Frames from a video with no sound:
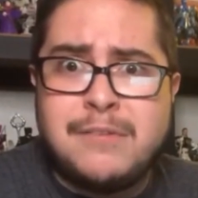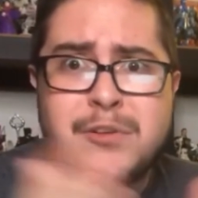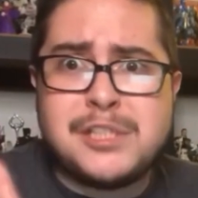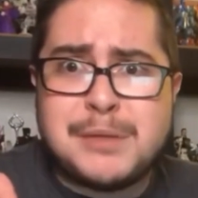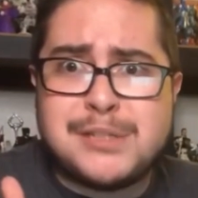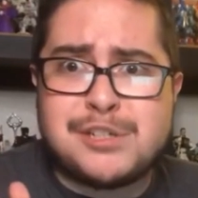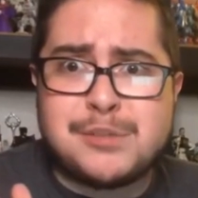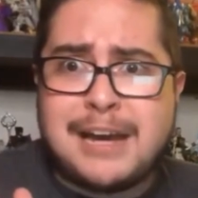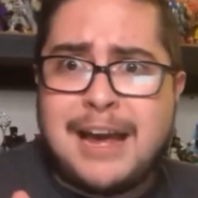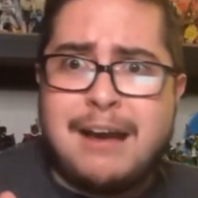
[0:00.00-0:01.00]
The only space
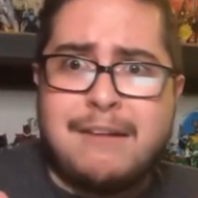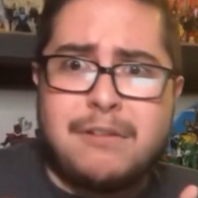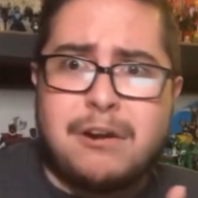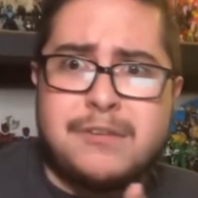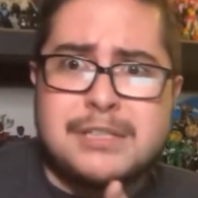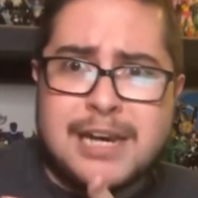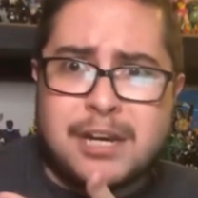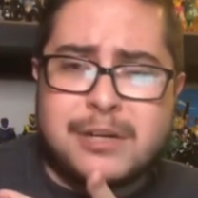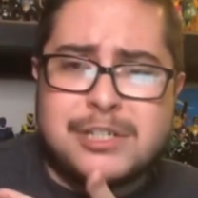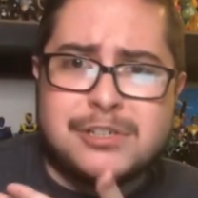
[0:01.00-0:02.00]
figures we have are the
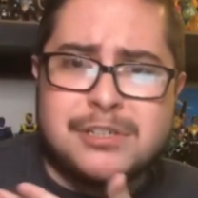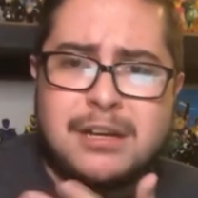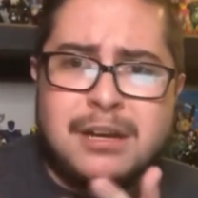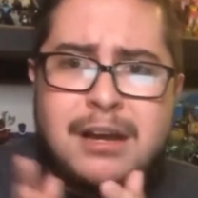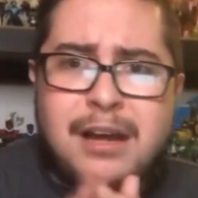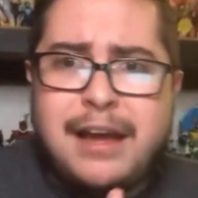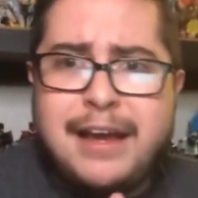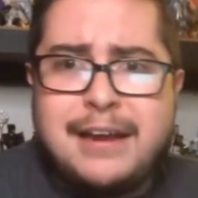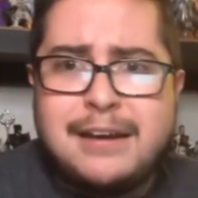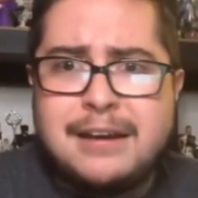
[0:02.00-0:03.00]
Psycho Rangers,
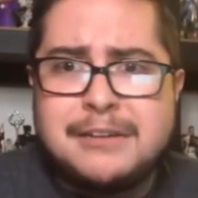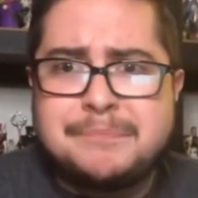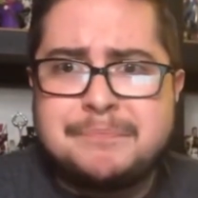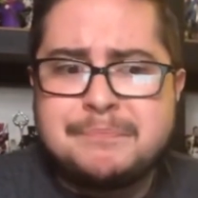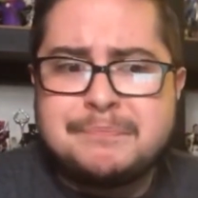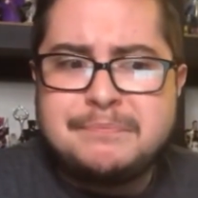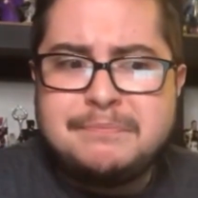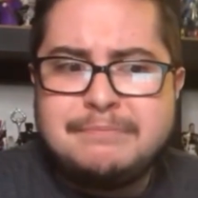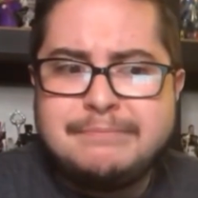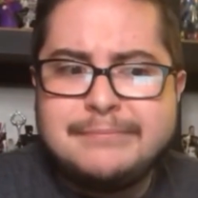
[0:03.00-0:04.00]
and
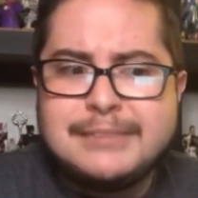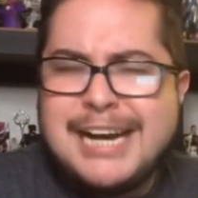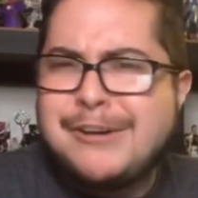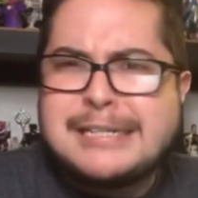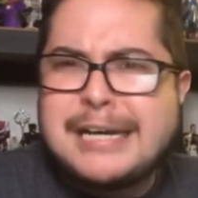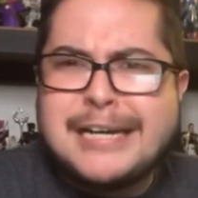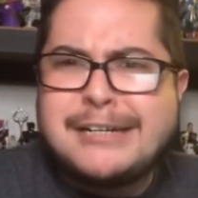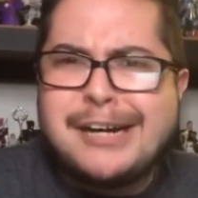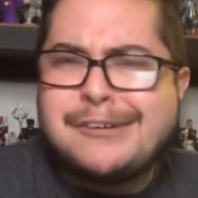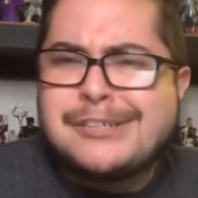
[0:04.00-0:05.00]
I don't
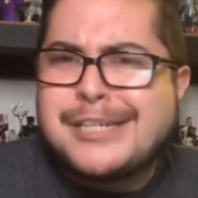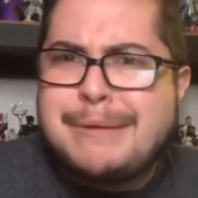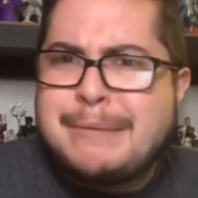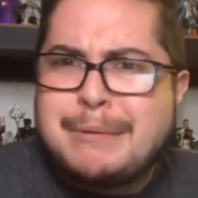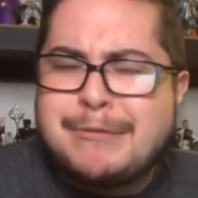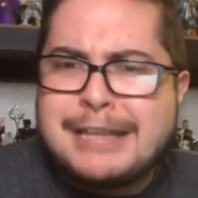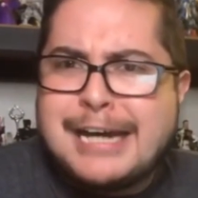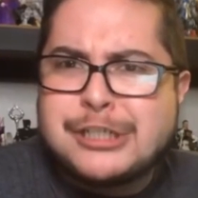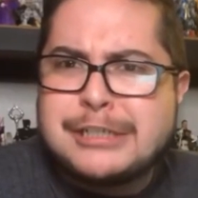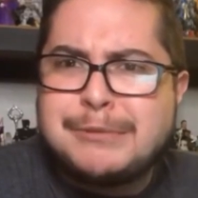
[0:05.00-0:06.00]
understand why we went with
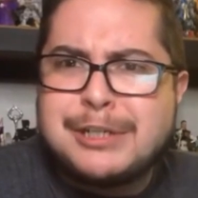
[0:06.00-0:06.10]
Ashley.